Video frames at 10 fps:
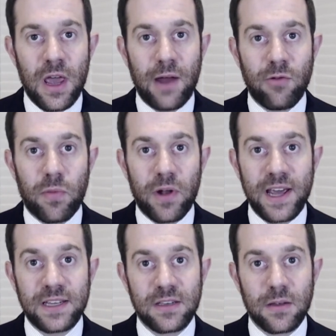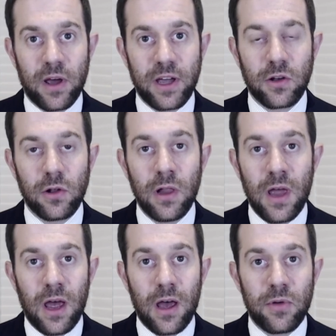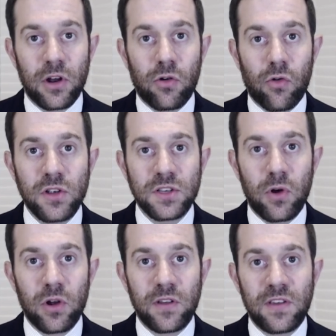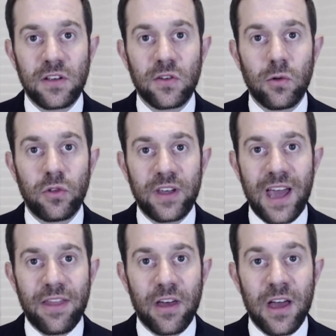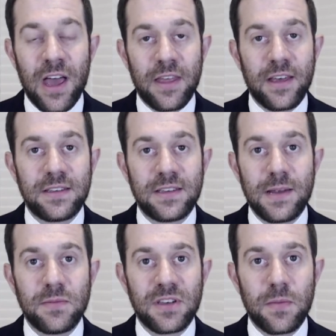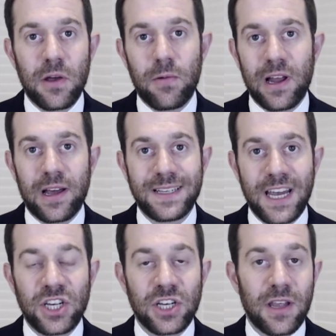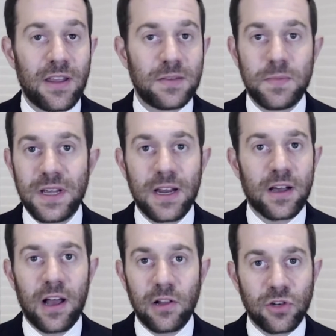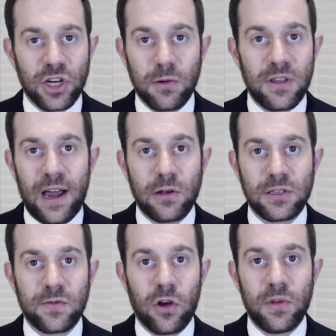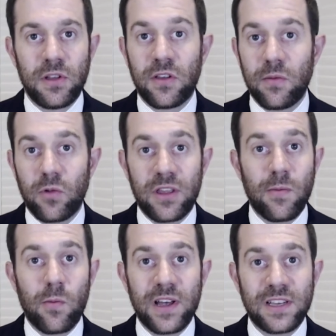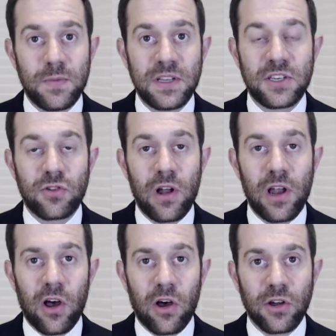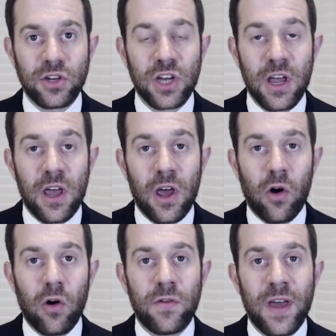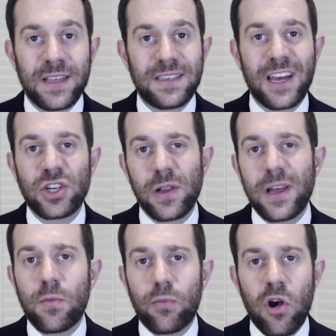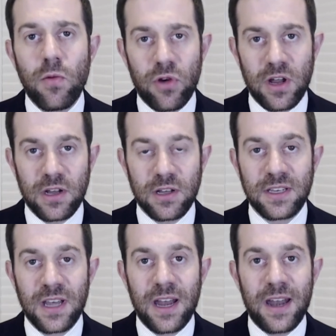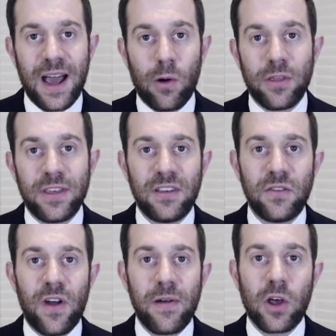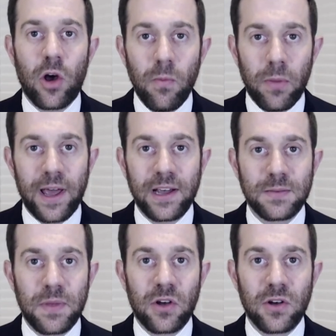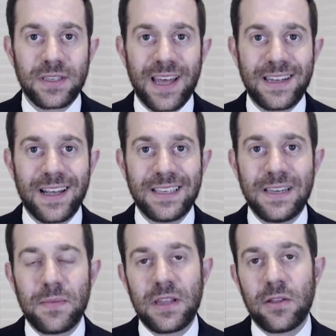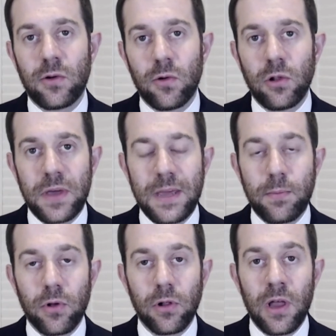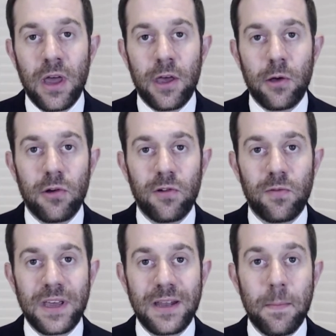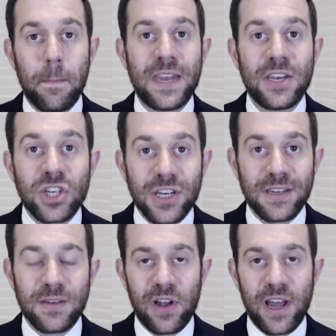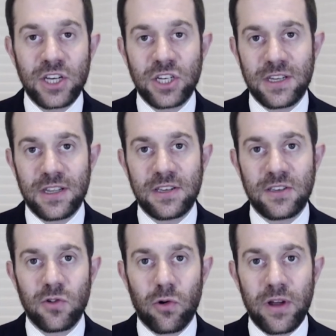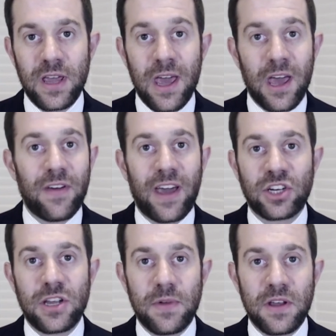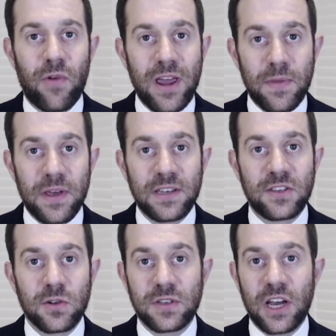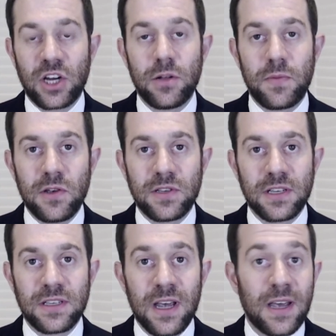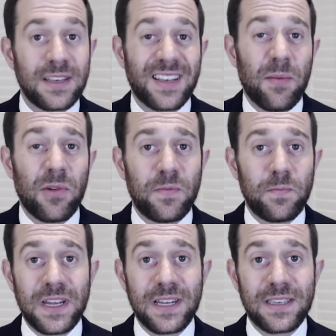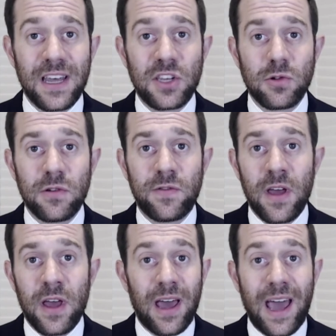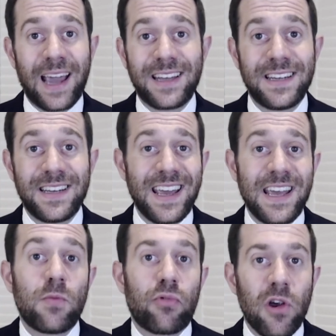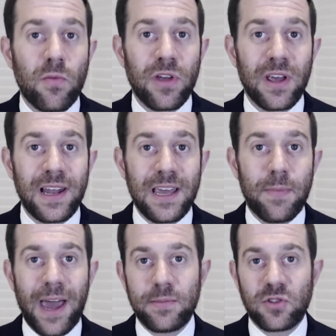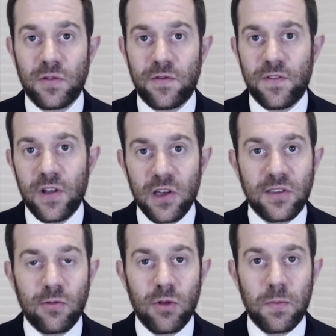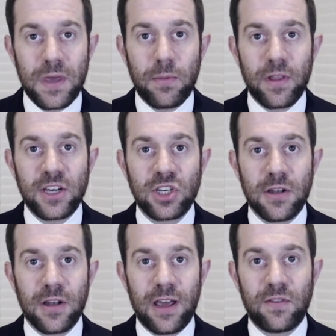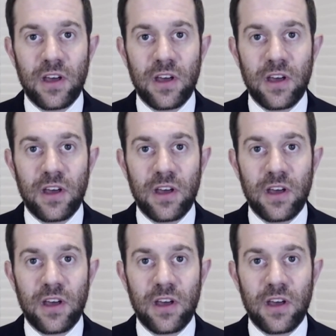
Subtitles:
and replace Sir Michael. But across politics altogether, there seems to be a realization that there's been a culture within the House of Commons and within Westminster at large of sexual inappropriateness. Now, this is very complex because that doesn't mean that all the people who have been mentioned in relation to this story have actually been rapists or sexual abusers. Some have been said to have acted inappropriately, perhaps to have flirted with people they shouldn't have